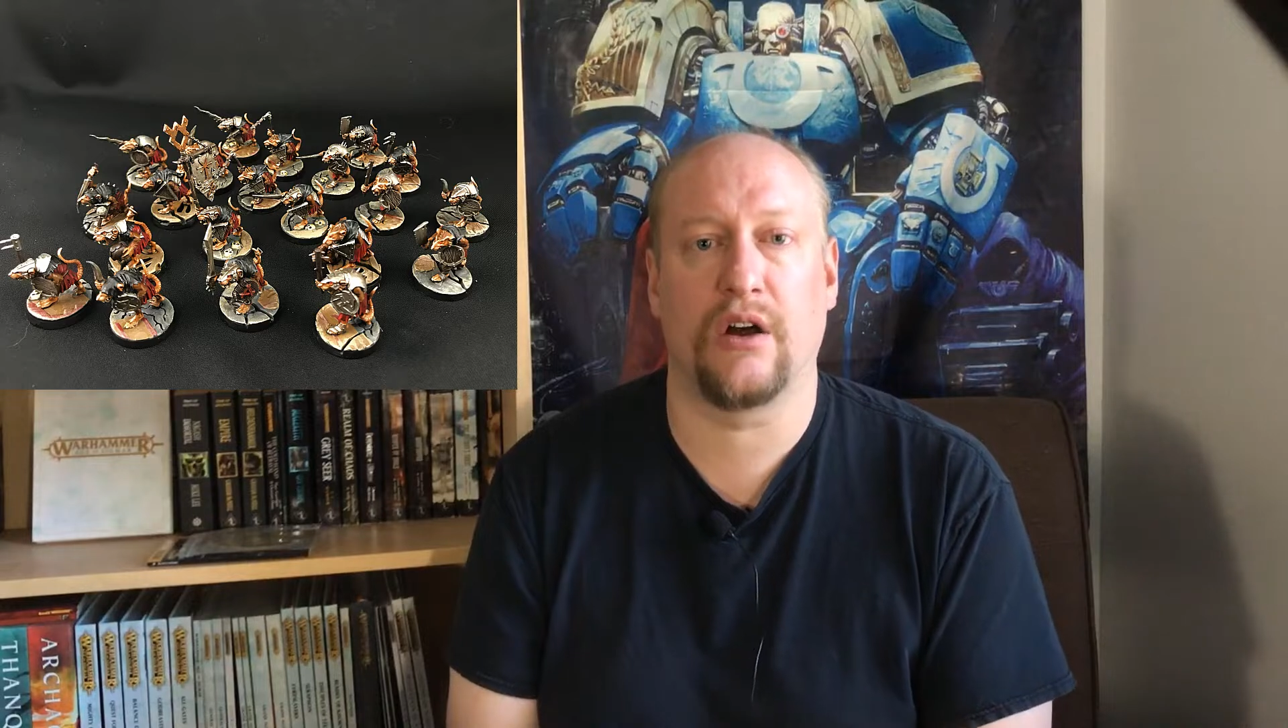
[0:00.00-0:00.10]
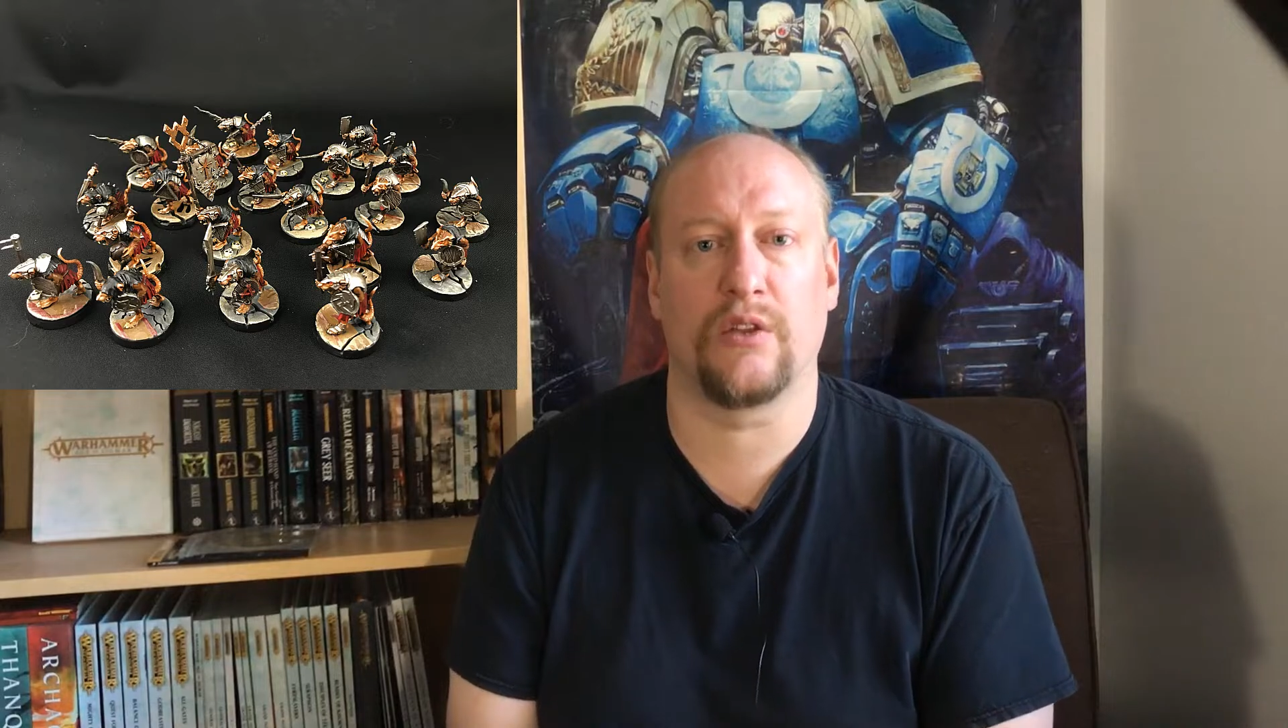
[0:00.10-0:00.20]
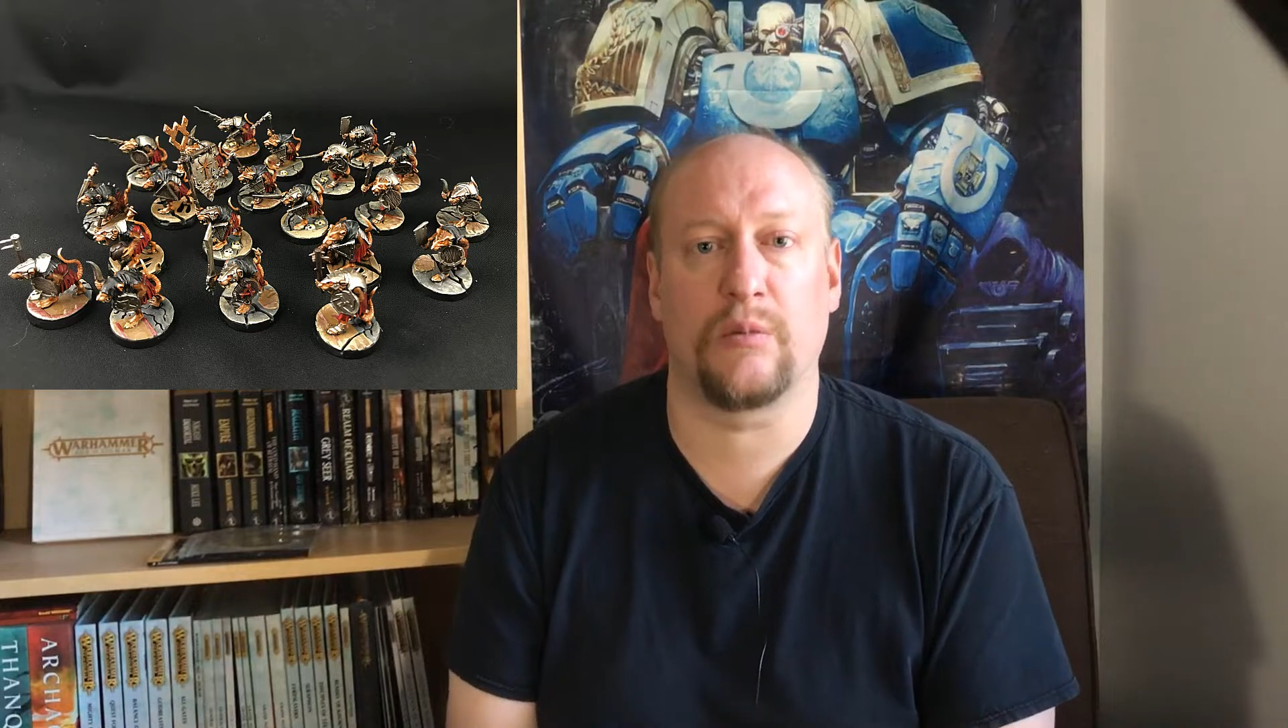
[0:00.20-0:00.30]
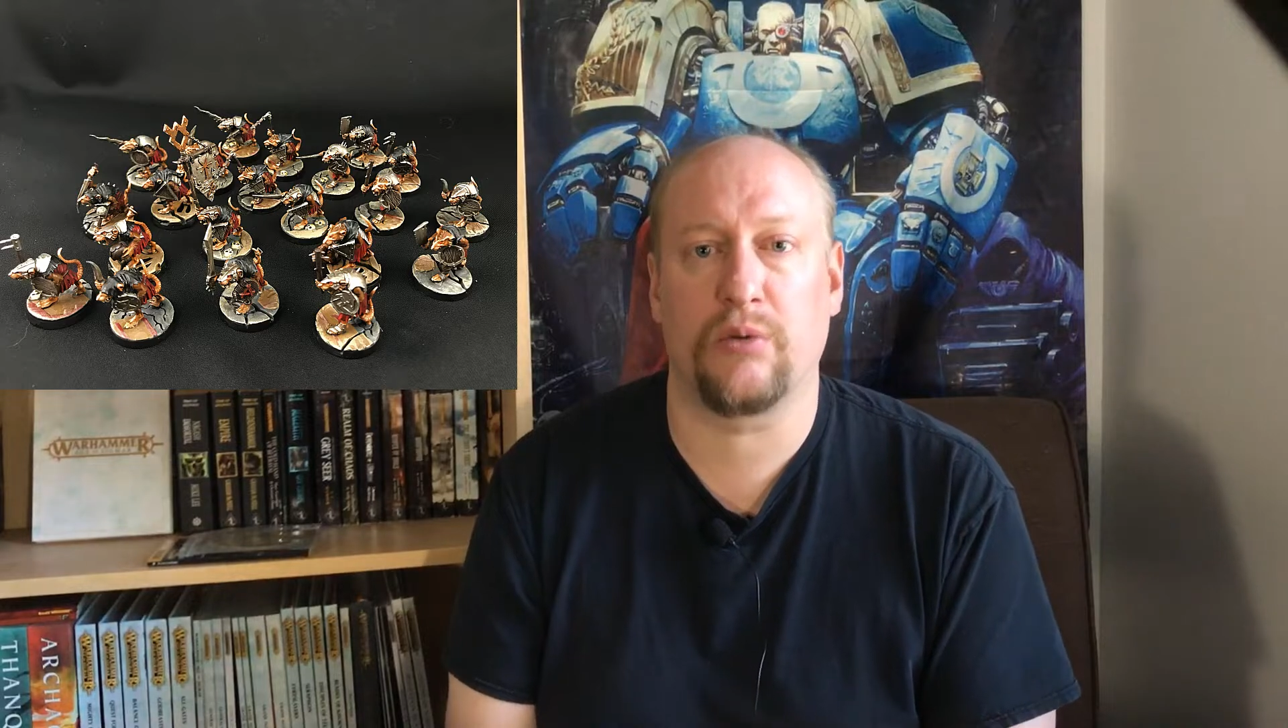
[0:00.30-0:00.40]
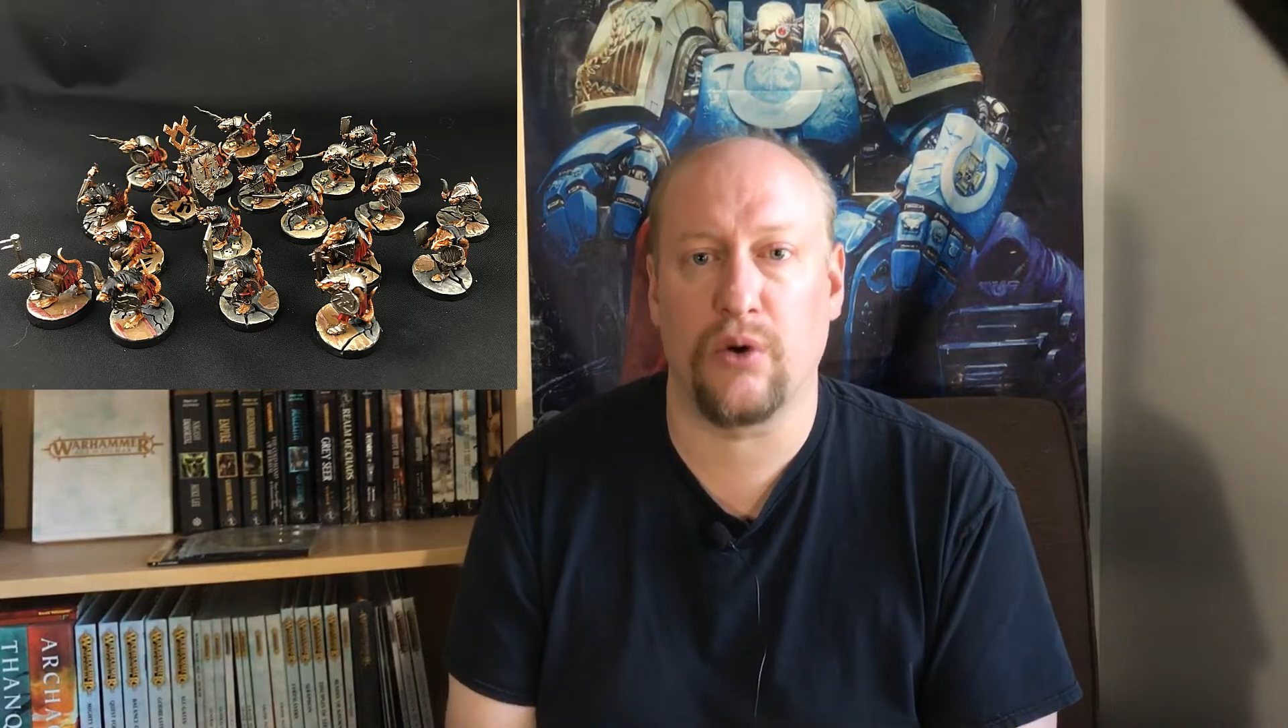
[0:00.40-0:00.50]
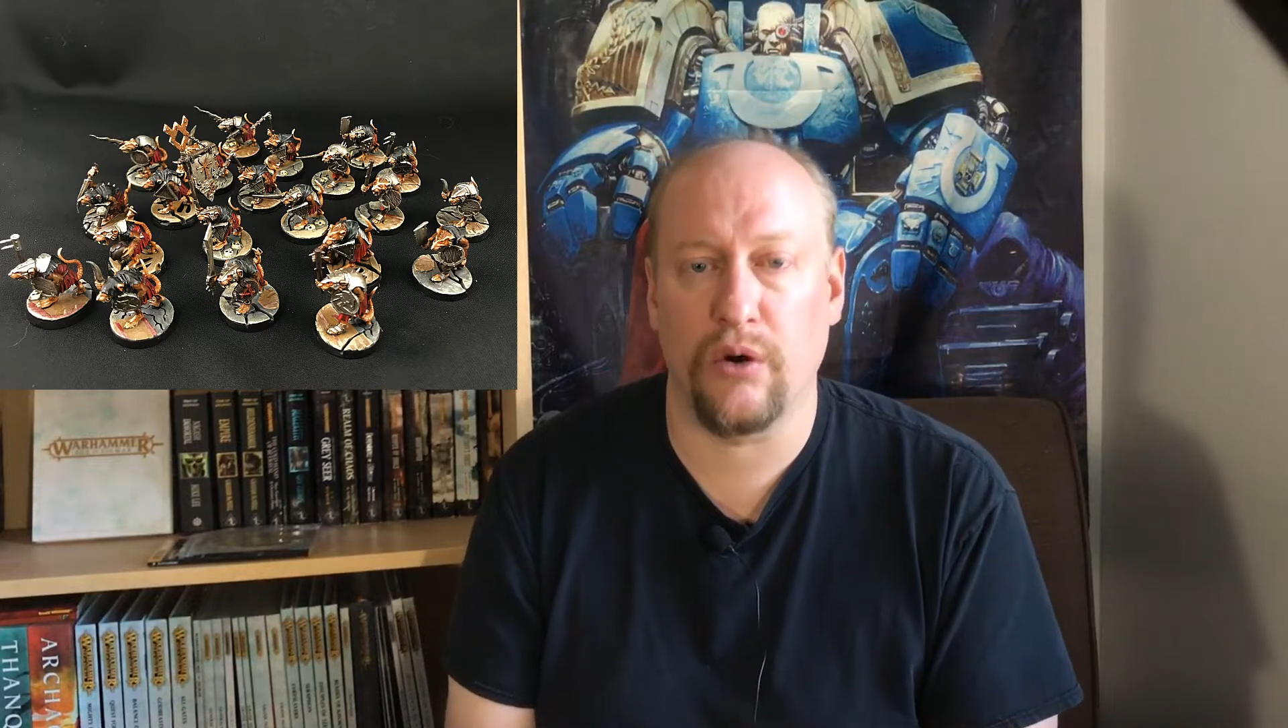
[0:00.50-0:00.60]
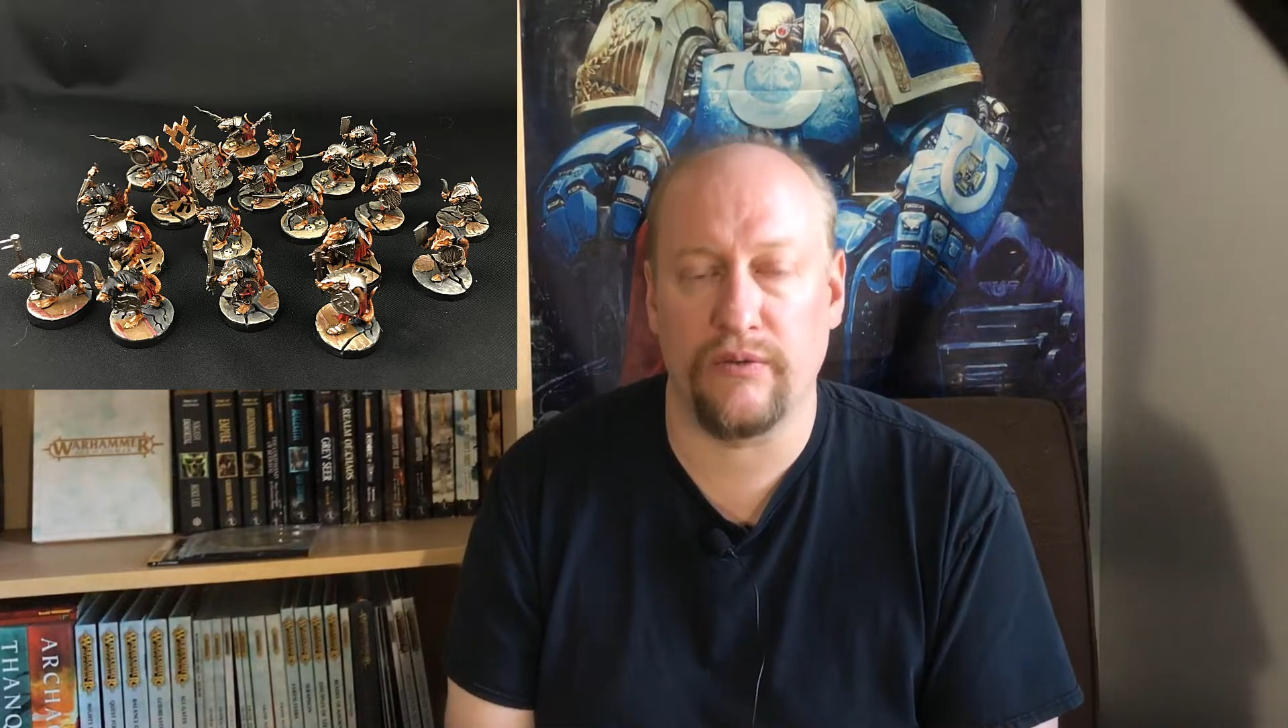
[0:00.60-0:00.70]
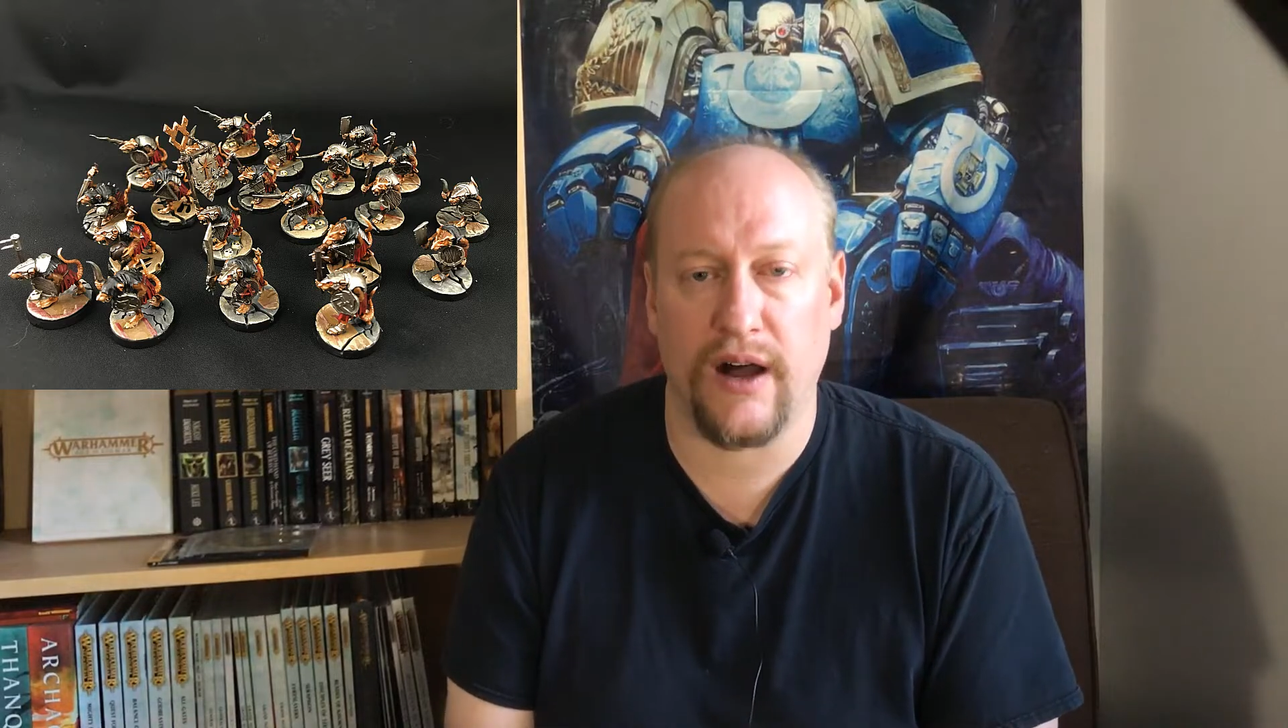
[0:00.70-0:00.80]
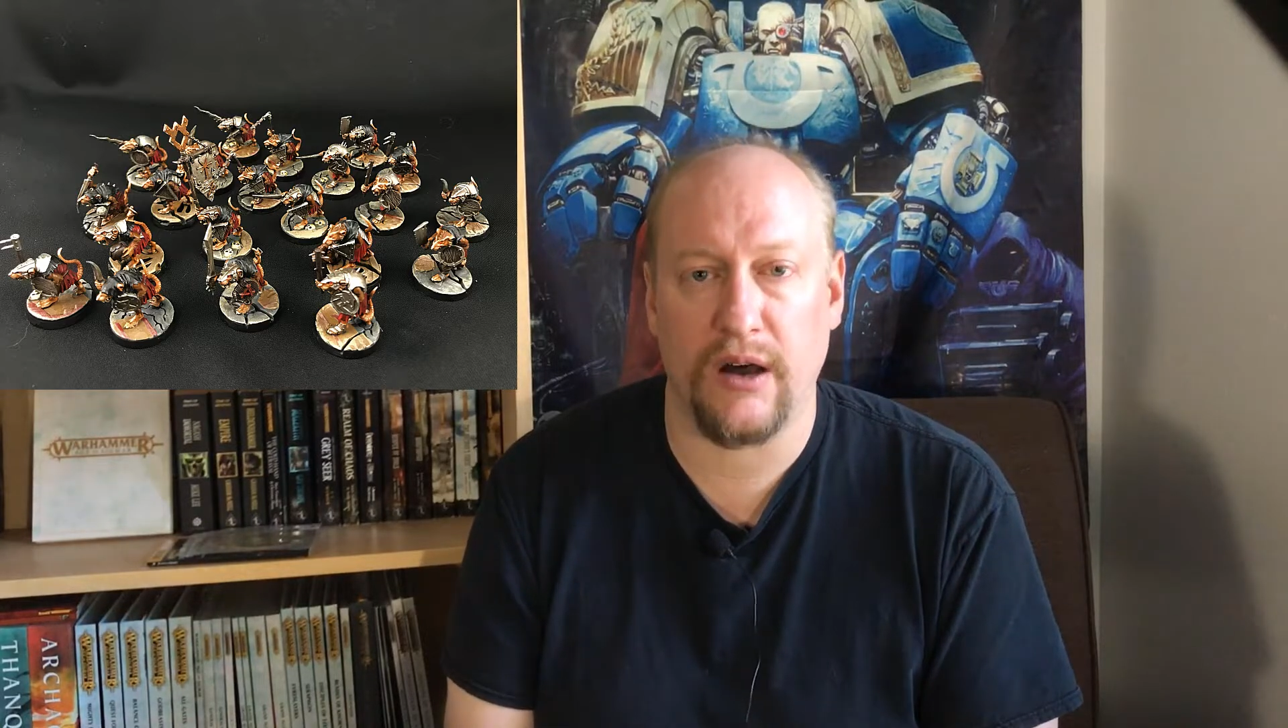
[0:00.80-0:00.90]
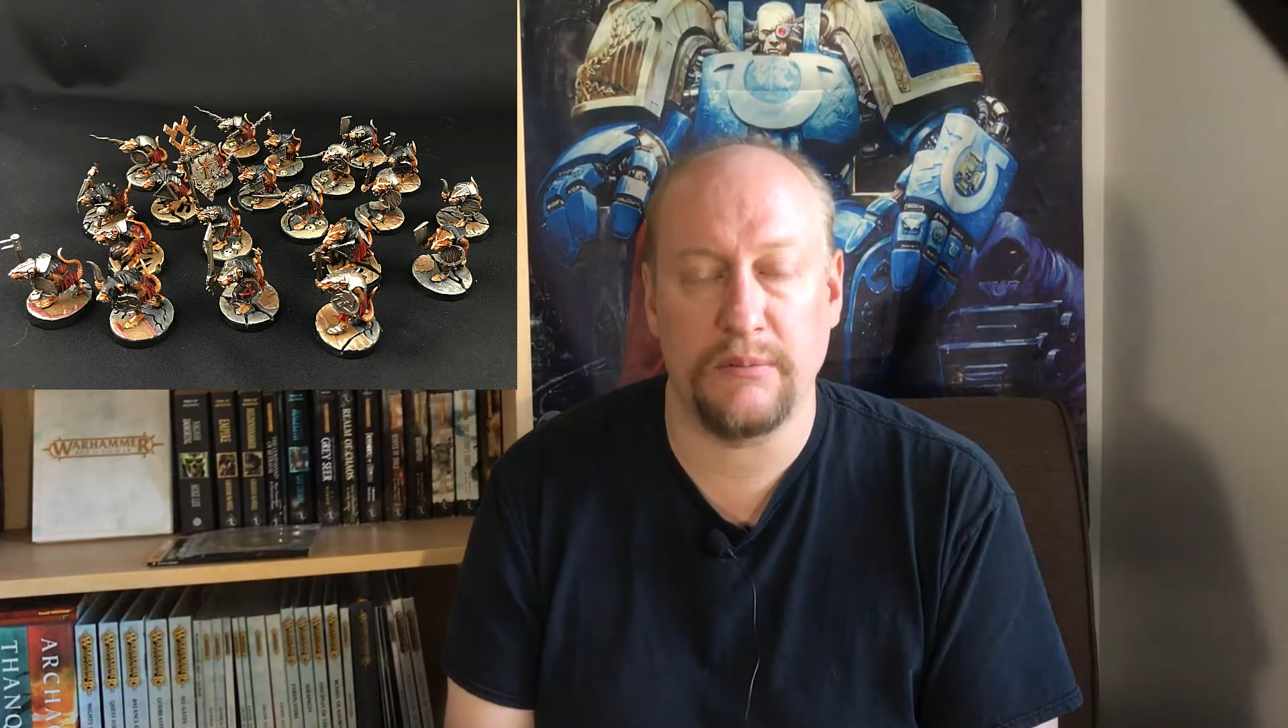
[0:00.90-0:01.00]
on their
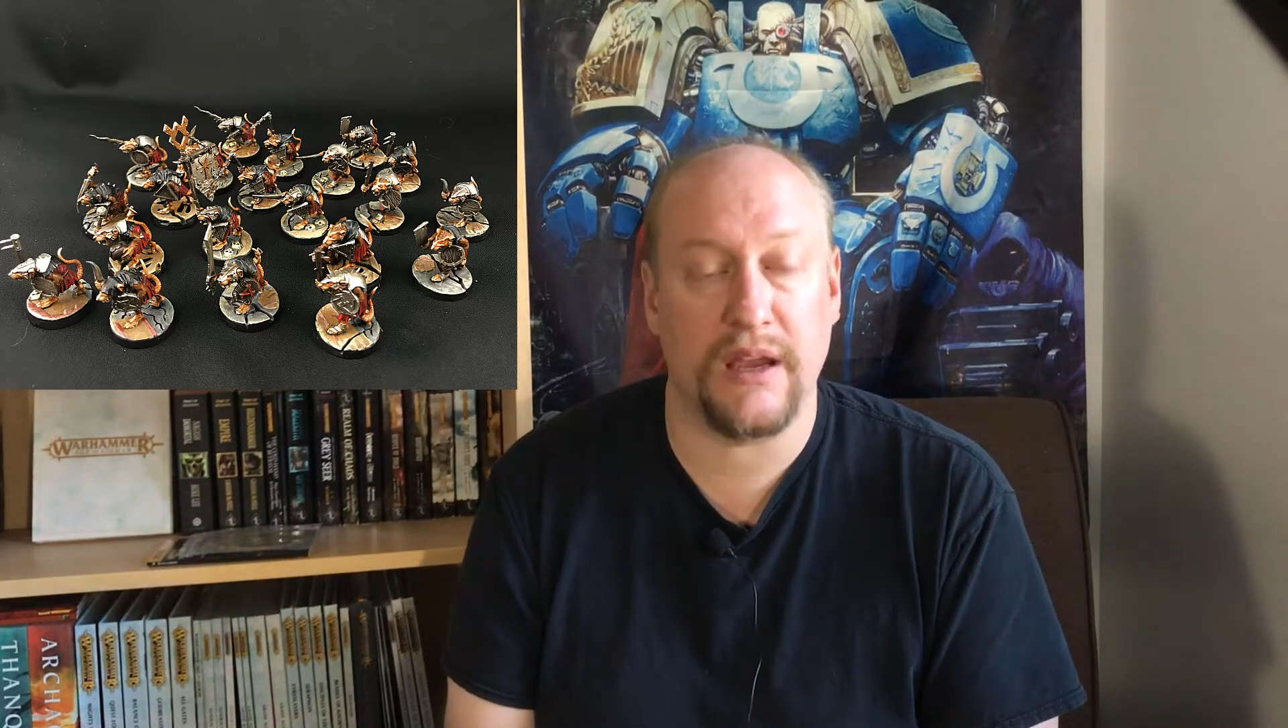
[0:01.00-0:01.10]
profile,